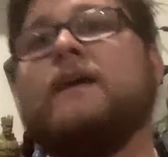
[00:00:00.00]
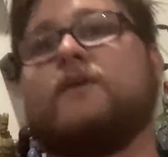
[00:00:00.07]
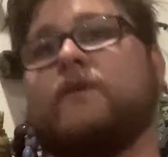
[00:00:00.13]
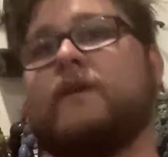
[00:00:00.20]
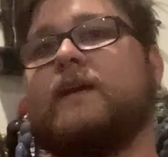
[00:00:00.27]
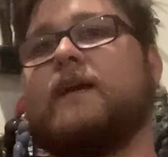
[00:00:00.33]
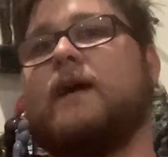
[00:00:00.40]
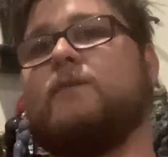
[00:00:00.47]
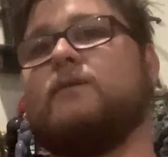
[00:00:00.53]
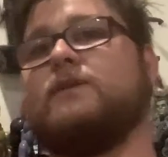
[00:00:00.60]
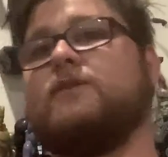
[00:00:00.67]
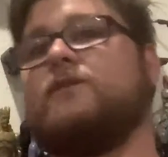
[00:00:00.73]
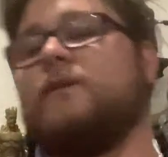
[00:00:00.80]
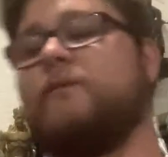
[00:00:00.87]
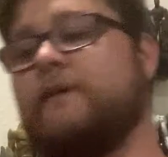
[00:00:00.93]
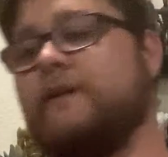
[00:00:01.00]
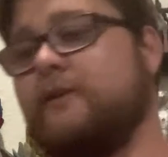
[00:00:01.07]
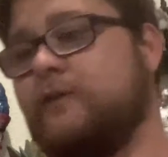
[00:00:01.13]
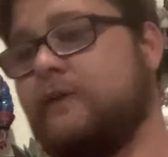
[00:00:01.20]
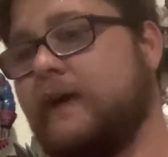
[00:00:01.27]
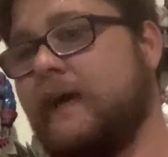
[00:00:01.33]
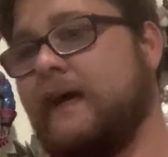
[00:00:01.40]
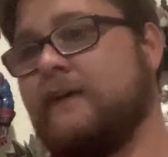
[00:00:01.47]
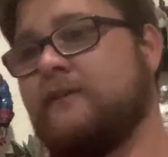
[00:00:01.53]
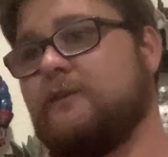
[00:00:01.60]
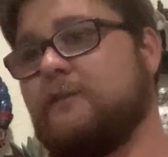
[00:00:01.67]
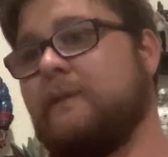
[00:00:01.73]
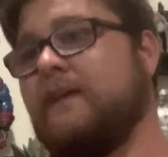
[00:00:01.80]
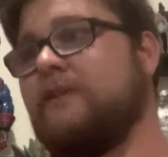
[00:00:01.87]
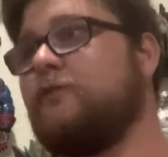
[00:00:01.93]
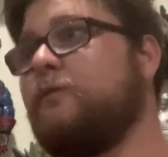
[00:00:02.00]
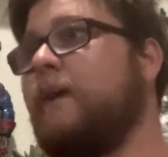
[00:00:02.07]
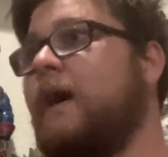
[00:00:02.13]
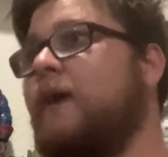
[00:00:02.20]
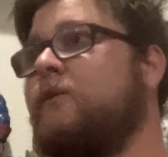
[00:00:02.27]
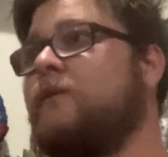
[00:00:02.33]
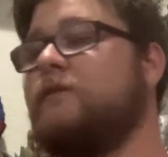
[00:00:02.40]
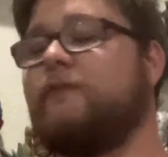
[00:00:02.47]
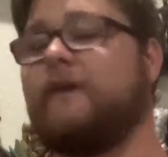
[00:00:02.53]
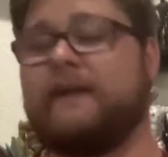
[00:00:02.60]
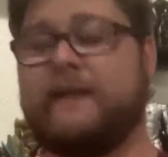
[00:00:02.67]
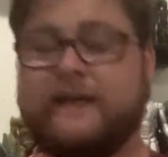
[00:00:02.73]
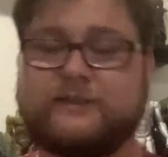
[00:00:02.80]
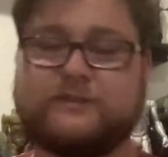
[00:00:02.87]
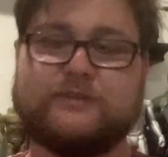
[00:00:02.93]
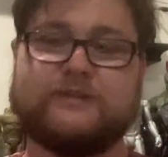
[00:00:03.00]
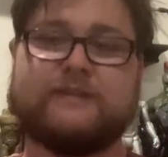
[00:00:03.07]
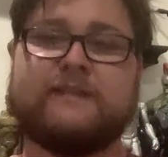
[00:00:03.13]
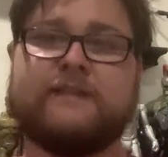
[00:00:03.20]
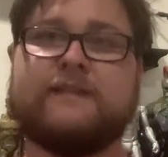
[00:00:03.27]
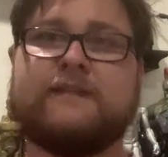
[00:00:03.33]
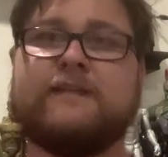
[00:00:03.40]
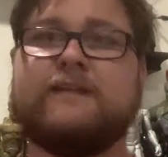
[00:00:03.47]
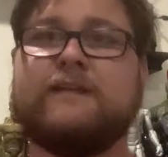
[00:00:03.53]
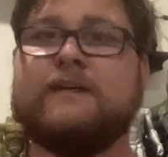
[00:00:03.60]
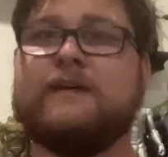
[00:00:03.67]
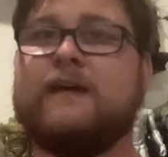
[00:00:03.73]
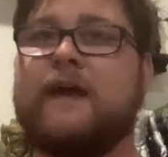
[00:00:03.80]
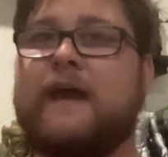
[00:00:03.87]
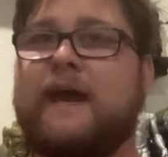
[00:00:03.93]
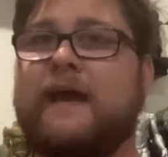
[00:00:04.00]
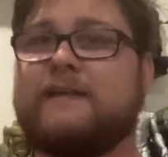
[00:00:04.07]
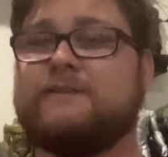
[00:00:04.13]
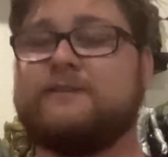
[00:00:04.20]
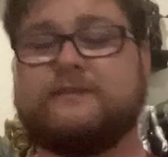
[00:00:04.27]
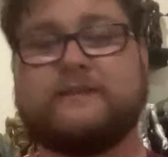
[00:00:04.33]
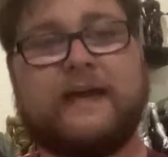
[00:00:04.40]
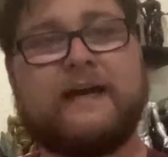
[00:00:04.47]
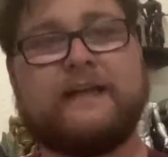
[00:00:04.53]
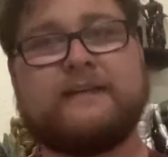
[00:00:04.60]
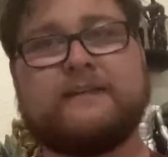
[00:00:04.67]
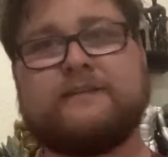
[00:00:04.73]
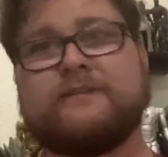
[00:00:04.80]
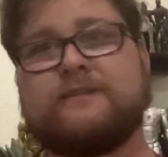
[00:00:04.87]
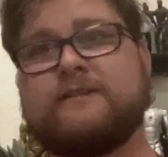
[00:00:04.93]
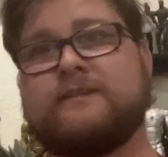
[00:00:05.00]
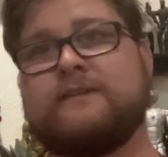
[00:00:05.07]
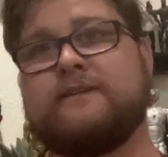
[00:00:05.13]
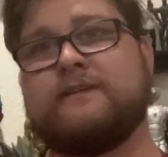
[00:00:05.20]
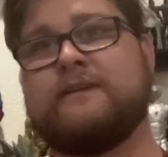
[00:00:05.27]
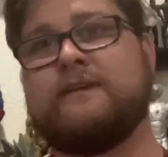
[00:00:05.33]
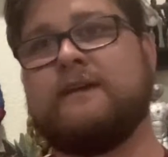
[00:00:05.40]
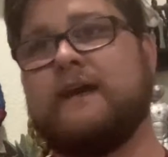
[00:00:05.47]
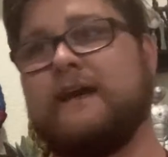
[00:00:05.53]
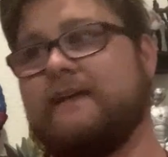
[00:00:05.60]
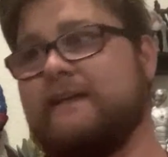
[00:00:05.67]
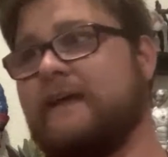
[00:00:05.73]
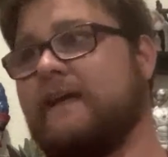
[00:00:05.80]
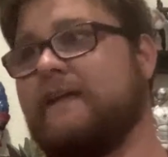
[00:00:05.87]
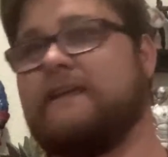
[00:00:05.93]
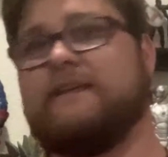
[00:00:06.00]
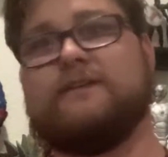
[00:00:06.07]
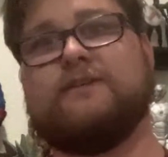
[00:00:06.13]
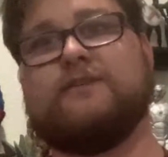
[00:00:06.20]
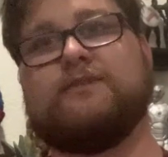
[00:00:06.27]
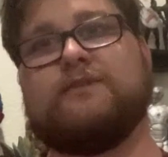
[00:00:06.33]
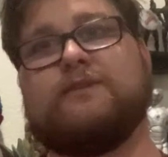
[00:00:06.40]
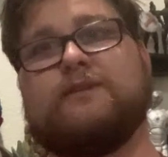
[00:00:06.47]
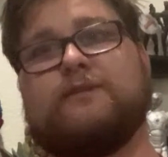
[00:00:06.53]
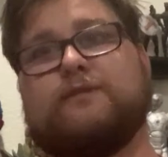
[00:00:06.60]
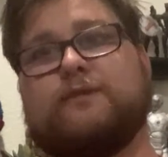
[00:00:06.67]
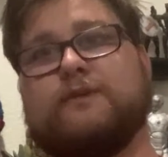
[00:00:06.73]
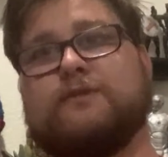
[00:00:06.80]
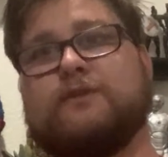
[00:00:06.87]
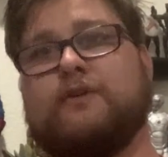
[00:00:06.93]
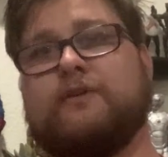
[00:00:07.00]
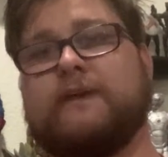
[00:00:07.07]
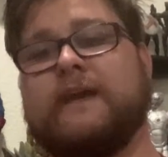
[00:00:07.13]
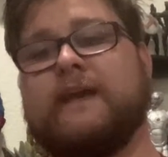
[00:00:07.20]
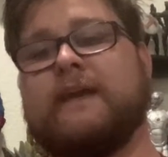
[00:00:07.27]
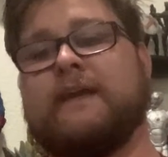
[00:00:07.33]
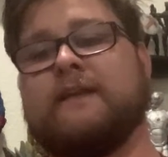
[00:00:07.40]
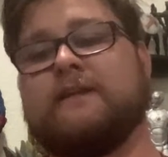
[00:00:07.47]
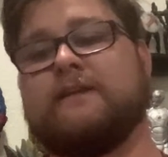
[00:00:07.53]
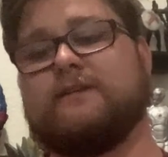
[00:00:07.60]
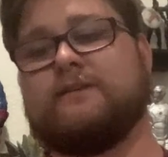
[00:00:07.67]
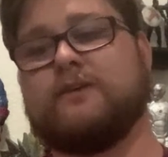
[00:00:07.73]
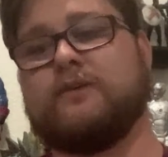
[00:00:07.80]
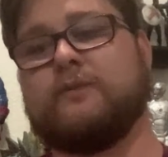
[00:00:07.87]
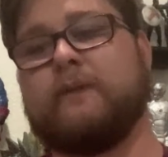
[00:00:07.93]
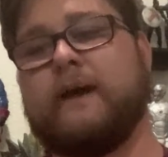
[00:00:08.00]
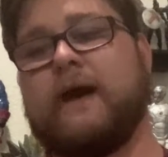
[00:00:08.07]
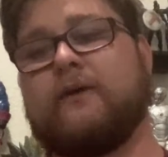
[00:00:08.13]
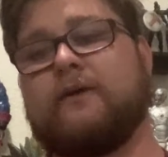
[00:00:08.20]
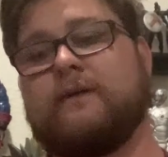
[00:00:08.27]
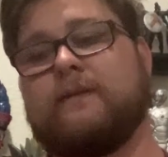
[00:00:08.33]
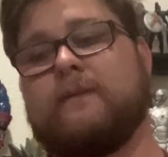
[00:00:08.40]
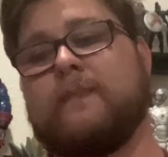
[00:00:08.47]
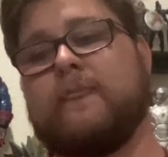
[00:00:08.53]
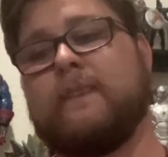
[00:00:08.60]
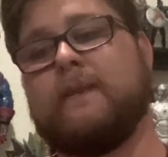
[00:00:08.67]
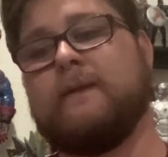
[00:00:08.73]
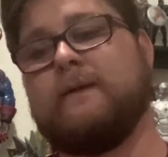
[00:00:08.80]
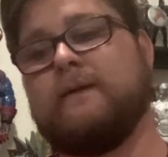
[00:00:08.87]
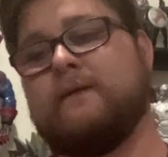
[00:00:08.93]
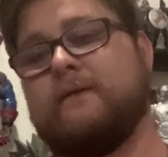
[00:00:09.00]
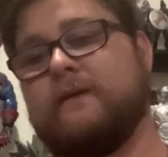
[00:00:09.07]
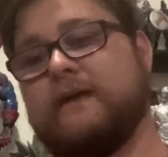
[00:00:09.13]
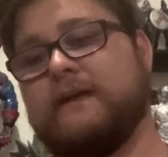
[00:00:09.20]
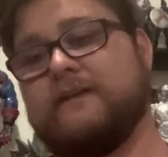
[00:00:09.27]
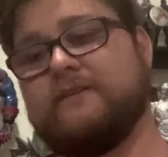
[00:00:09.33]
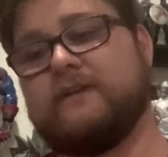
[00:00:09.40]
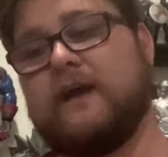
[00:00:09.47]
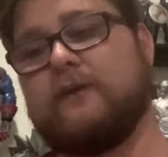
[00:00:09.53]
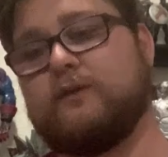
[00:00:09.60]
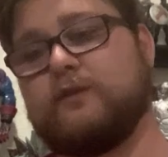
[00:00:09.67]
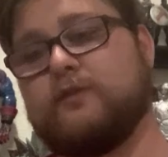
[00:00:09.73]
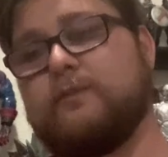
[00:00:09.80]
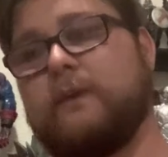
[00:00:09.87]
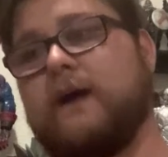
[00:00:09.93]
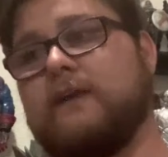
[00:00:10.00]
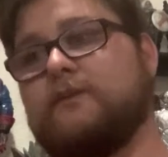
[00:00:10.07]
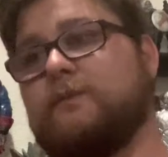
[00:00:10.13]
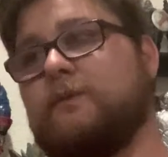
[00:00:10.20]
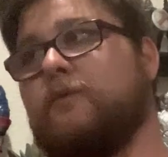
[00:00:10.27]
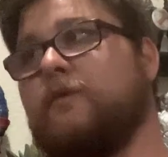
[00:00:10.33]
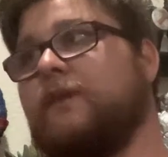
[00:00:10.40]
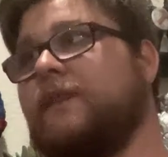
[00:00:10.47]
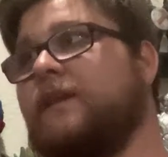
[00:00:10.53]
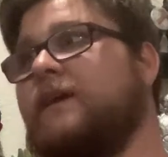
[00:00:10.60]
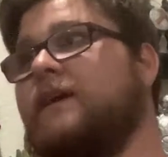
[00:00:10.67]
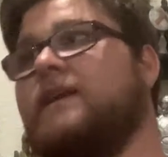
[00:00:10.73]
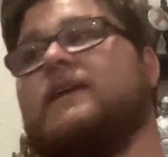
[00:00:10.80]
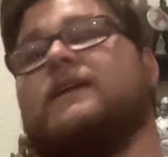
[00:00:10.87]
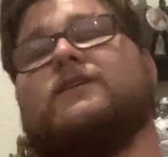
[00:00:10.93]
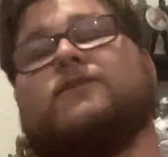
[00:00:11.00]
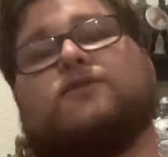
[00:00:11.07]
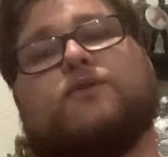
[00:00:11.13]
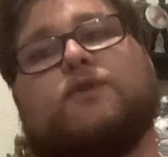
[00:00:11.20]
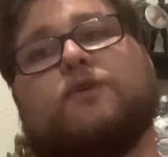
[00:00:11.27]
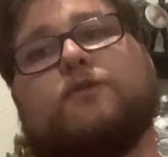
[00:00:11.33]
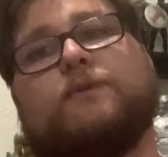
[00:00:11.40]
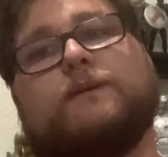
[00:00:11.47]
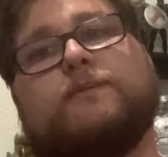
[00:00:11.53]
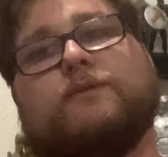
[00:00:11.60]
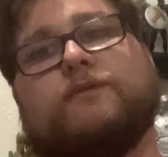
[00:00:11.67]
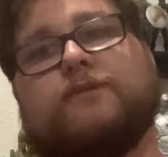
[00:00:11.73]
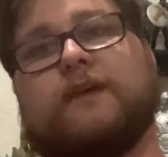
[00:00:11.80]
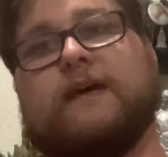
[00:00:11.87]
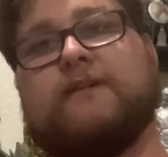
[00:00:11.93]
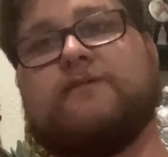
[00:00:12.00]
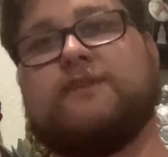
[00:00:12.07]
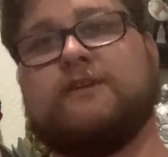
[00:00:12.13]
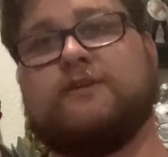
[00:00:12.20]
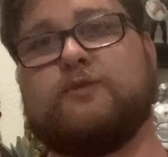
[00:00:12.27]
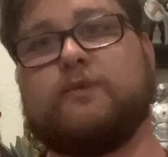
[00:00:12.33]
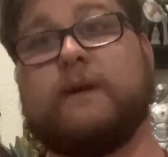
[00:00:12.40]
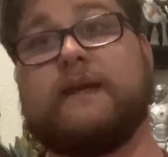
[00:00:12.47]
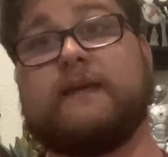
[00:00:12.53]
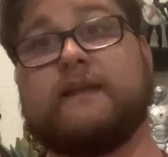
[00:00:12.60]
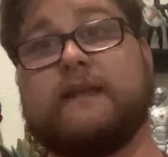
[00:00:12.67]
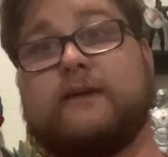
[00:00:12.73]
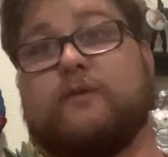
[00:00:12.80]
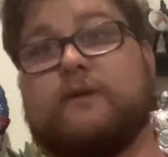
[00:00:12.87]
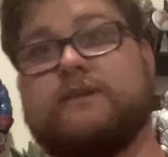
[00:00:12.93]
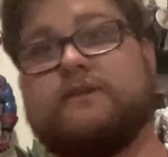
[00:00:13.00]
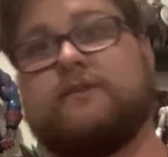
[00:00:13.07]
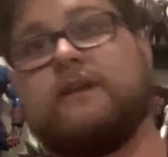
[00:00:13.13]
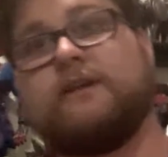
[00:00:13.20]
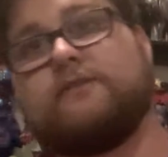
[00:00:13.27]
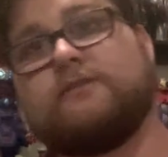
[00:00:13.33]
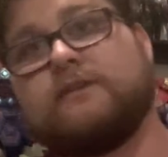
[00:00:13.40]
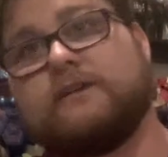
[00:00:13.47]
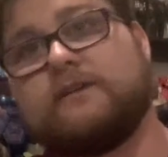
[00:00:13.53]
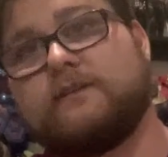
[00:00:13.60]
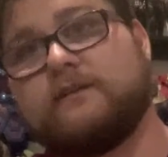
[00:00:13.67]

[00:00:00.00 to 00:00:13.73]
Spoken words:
Green Goblin's someone who has immense power financially and status, and yet he uses it for his own gain, his own power. Right? He's not responsible with it, and he destroys people's lives in his wake, like Gwen Stacy.